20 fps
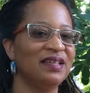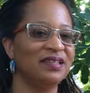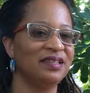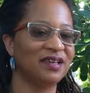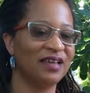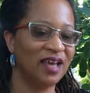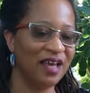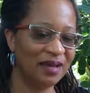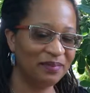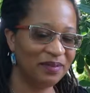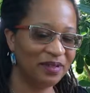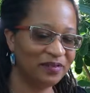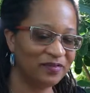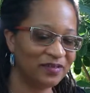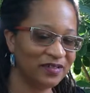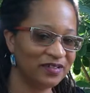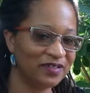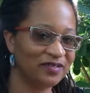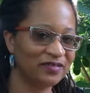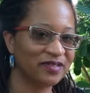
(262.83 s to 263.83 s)
The Capital
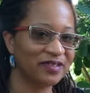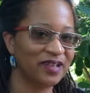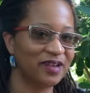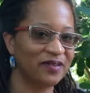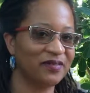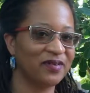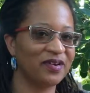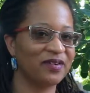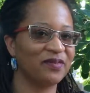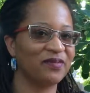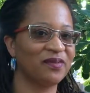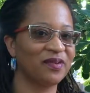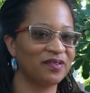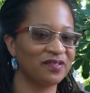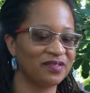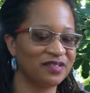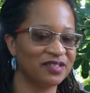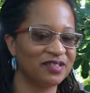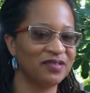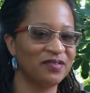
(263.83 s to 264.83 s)
Resource Network
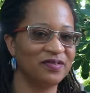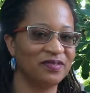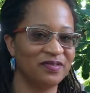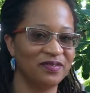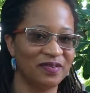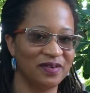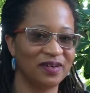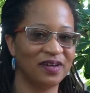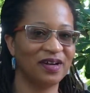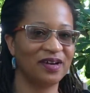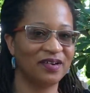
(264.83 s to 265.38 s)
worked so